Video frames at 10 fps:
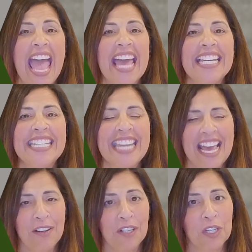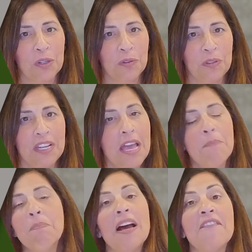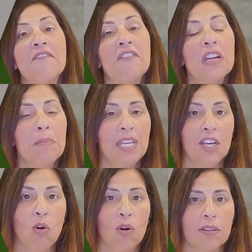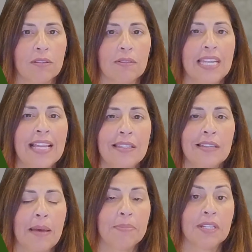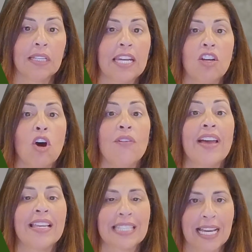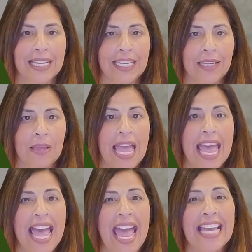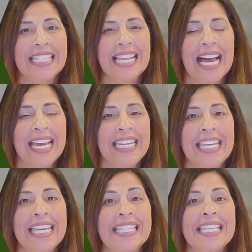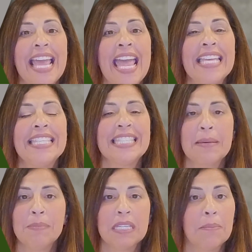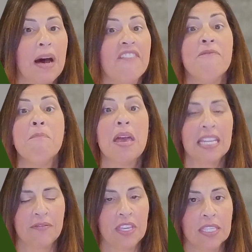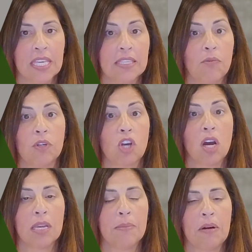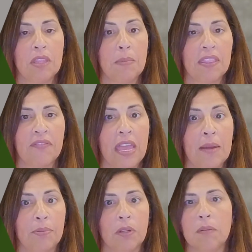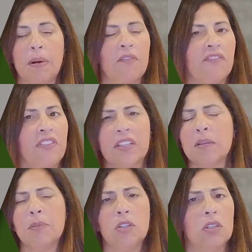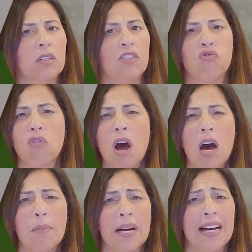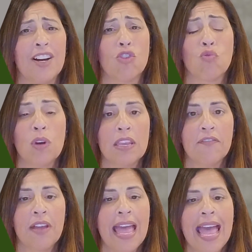and download my free mini course, 10 Steps to Letting Go of Anxiety. Anxiety is a symptom of many of these things that we're talking about in the month of April, about victimhood, trauma, grief.